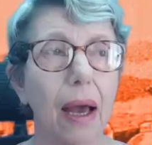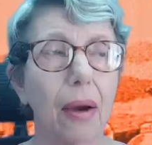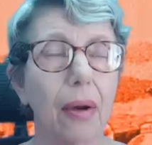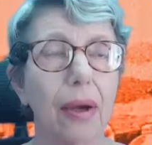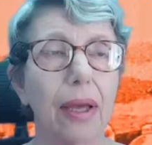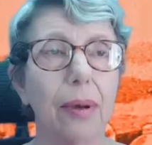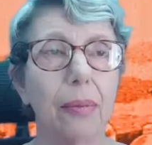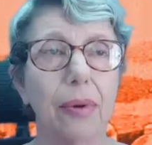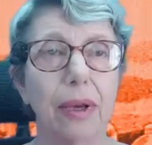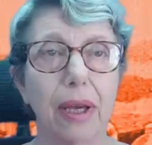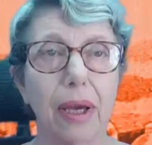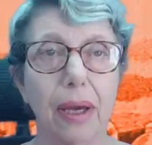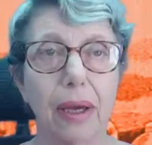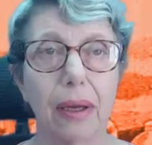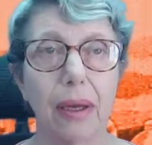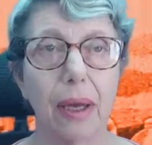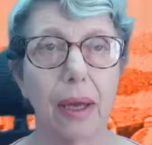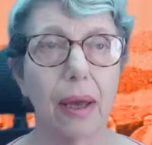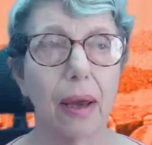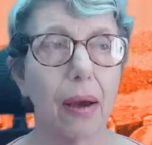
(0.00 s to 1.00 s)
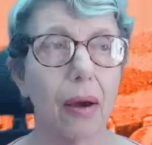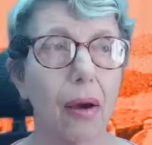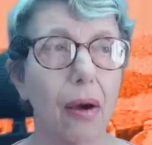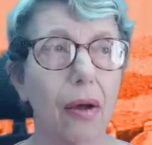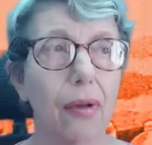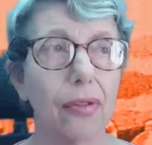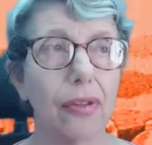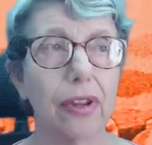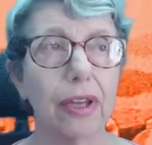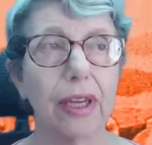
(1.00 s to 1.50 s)
Oh, here we are
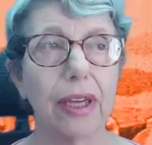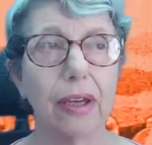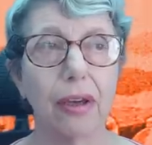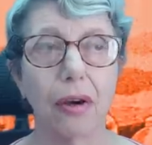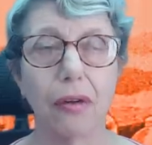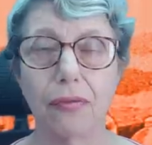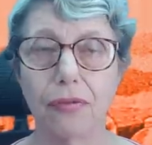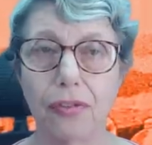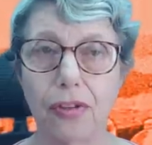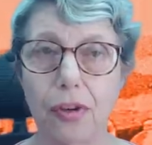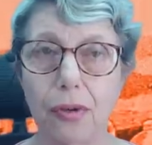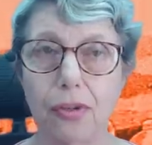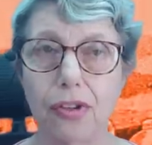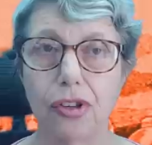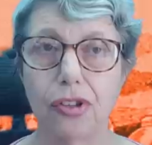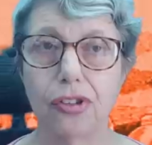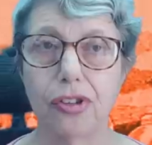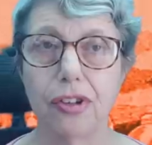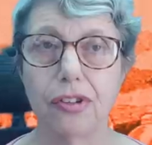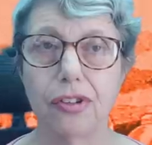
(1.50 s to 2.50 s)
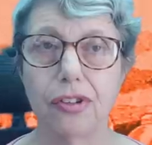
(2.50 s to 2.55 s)
on the Confucius